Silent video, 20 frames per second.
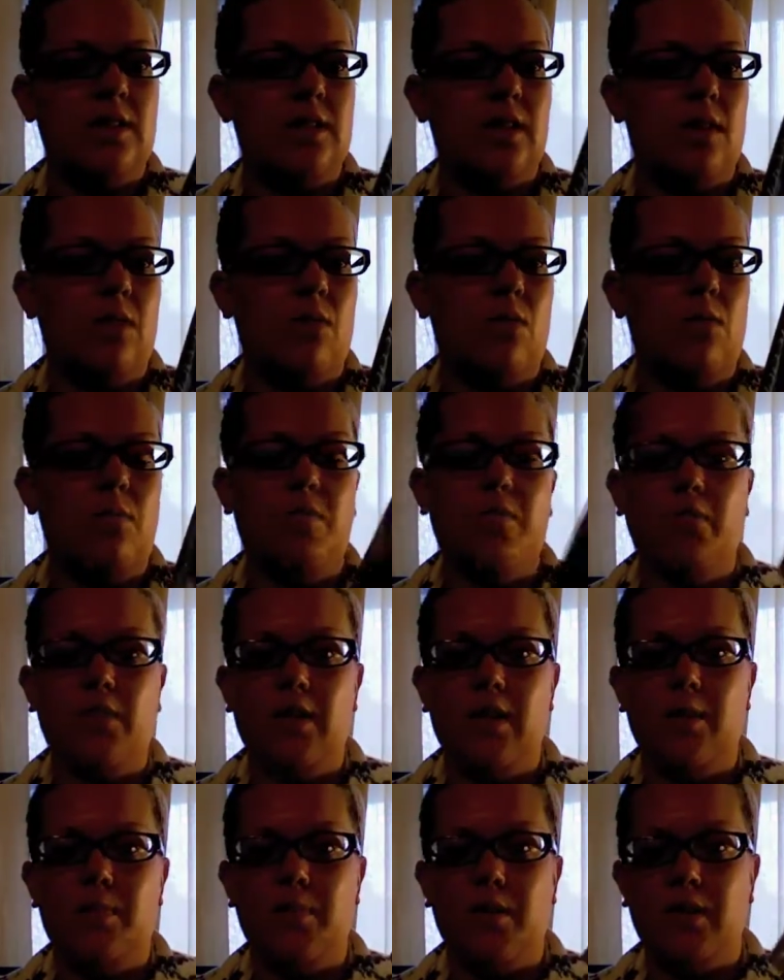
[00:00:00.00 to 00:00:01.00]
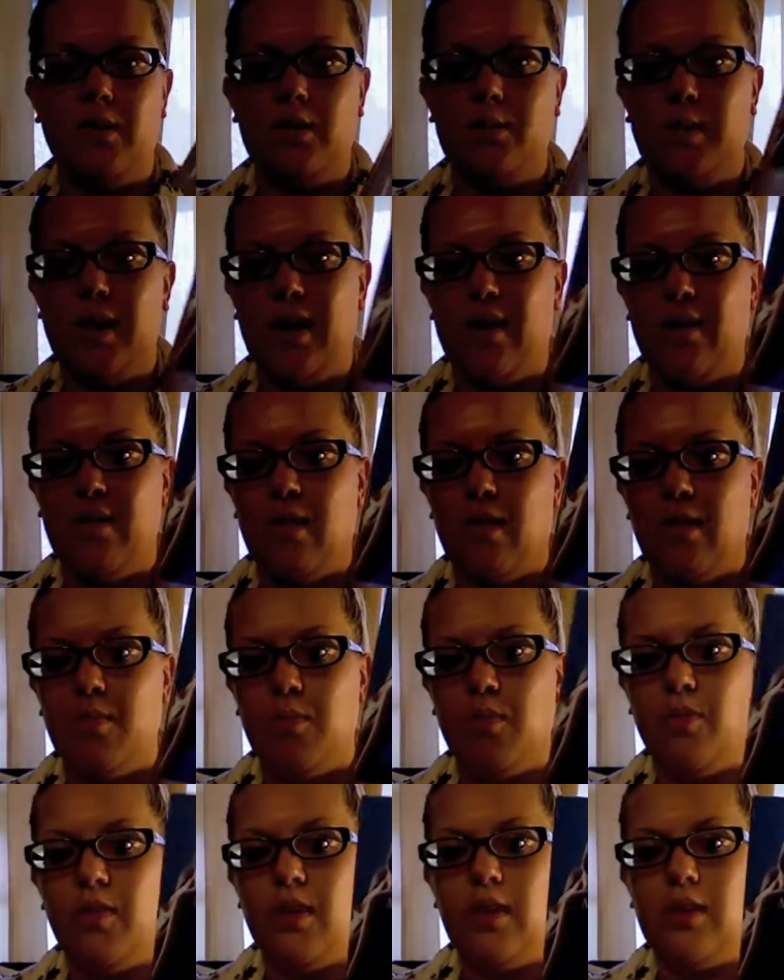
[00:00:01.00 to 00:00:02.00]
So hopefully the book's better than the
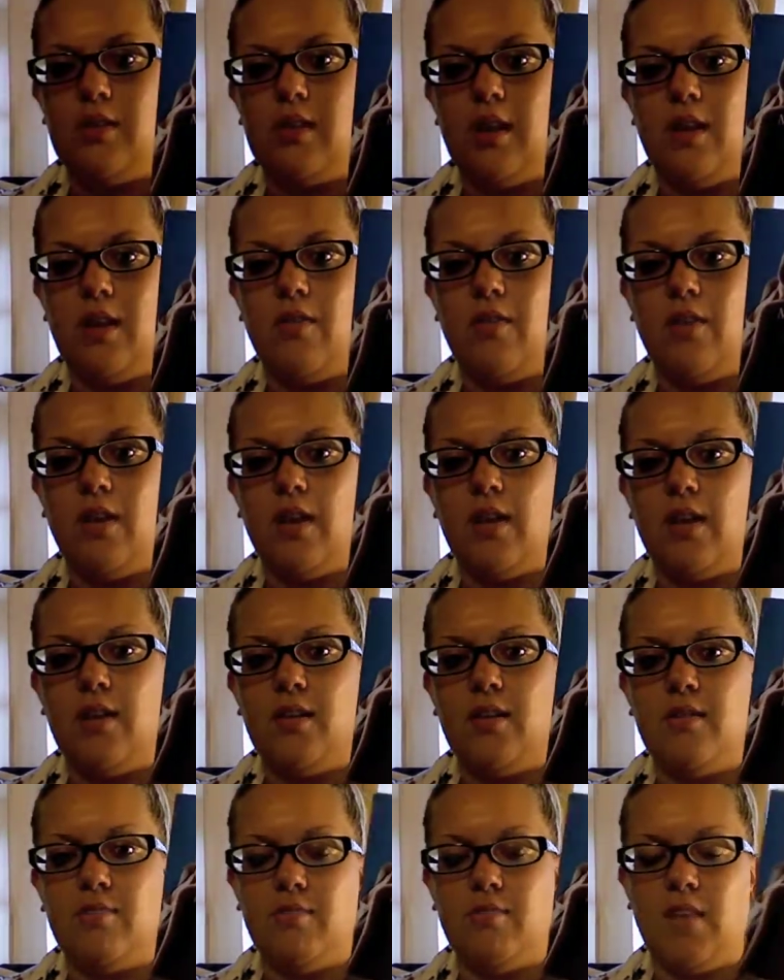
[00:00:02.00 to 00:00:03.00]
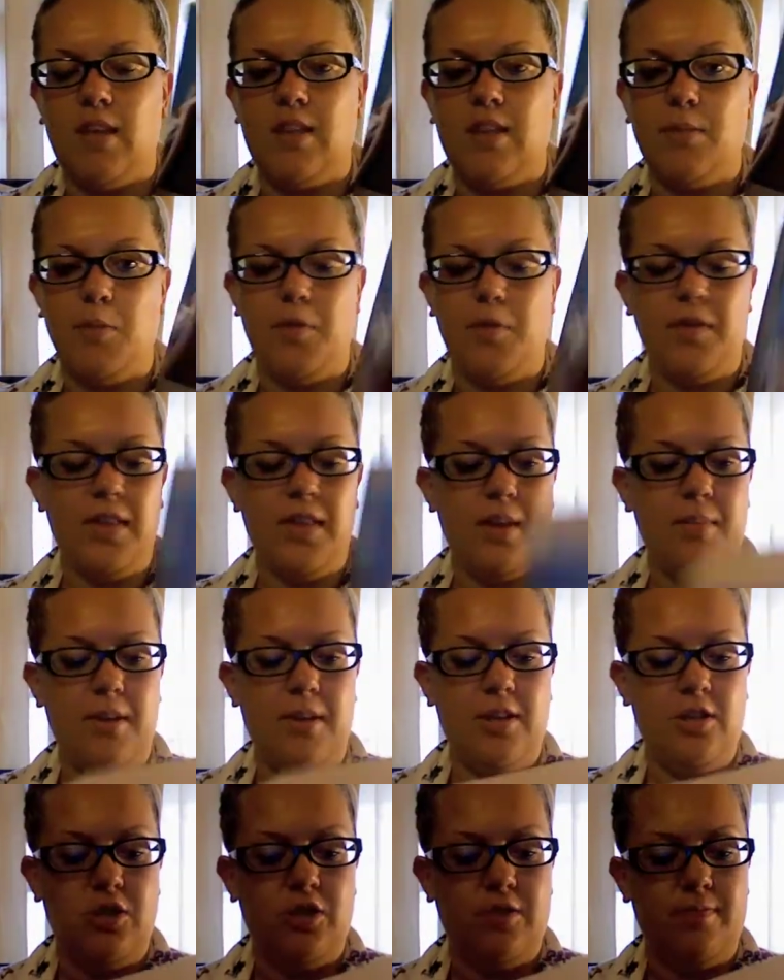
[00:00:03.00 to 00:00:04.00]
movie because I didn't really like the movie that
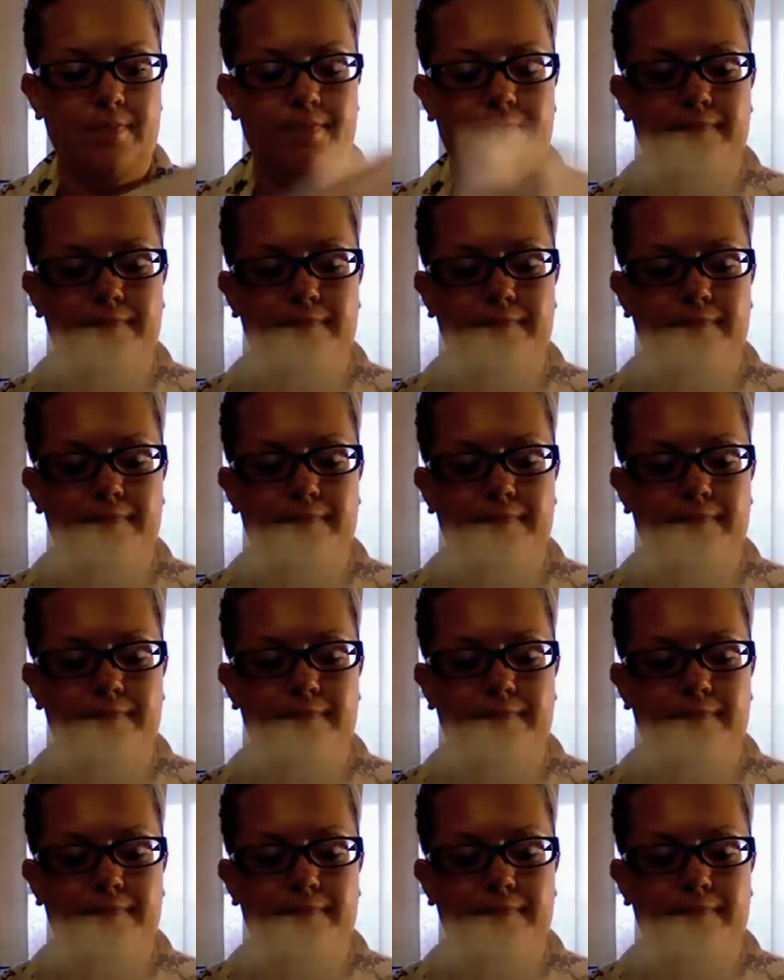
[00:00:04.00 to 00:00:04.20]
much.